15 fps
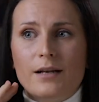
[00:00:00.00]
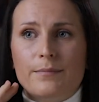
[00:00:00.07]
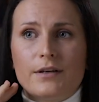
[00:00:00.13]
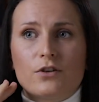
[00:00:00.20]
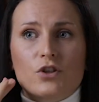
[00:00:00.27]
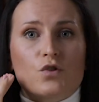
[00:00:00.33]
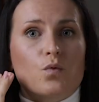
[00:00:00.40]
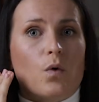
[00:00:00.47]

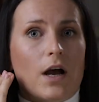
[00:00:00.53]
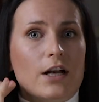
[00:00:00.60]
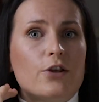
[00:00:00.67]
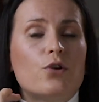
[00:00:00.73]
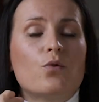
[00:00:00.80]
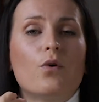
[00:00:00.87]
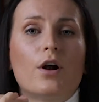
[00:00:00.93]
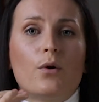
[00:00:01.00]
because while
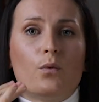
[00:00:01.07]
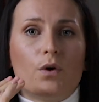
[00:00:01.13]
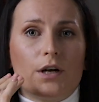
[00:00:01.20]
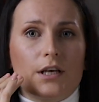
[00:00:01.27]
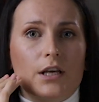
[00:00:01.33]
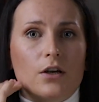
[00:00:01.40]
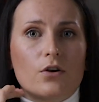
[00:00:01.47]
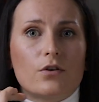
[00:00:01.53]
you are
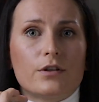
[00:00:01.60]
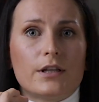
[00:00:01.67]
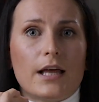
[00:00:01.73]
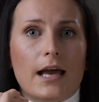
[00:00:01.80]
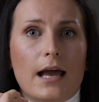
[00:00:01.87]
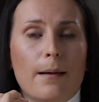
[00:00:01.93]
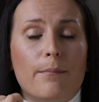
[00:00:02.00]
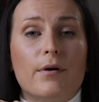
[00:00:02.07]
working on
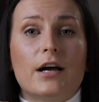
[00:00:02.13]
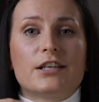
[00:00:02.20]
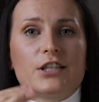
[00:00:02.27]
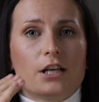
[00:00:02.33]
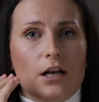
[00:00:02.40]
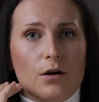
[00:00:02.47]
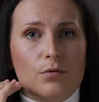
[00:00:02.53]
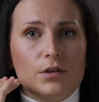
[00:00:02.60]
the
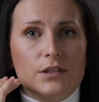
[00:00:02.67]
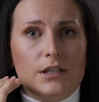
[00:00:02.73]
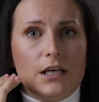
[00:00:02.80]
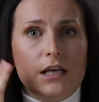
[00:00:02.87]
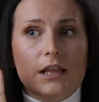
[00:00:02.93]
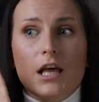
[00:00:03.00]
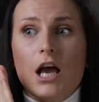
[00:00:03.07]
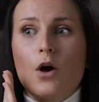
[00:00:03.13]
brushing our
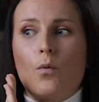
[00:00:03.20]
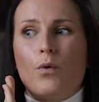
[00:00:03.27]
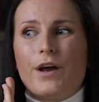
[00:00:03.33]
teeth,